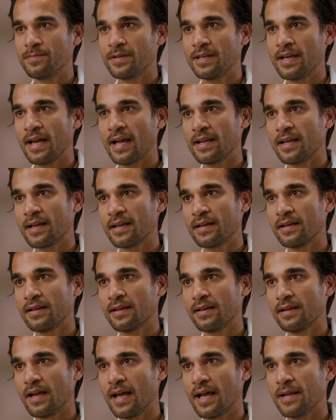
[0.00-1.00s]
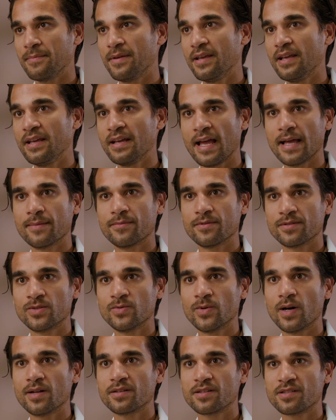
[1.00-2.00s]
getting and being able
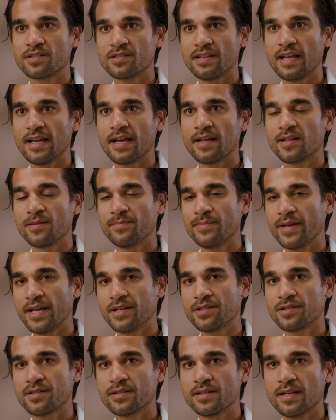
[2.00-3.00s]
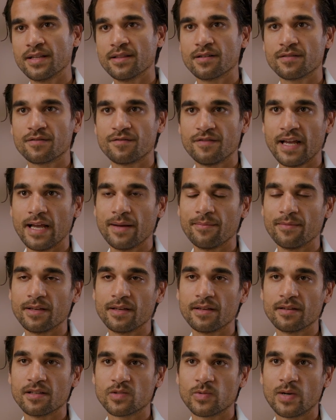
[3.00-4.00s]
to understand a patient and their
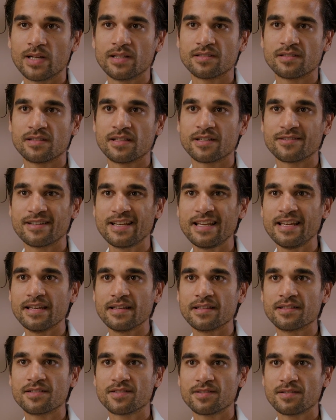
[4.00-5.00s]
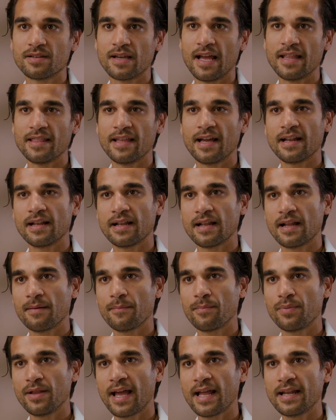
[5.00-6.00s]
family as well as their needs, and then
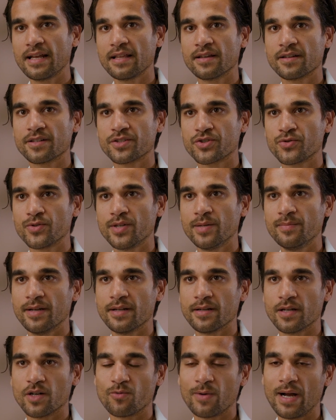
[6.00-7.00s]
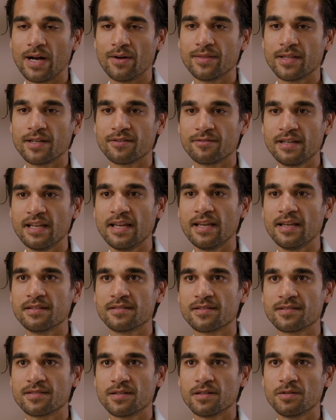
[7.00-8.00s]
planning their treatment around their
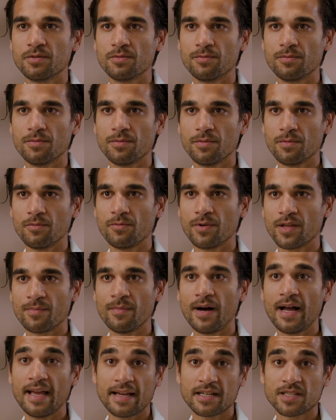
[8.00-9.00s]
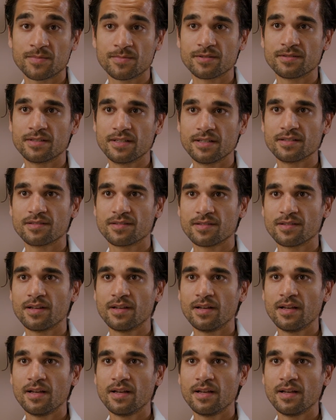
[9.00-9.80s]
needs with my expertise.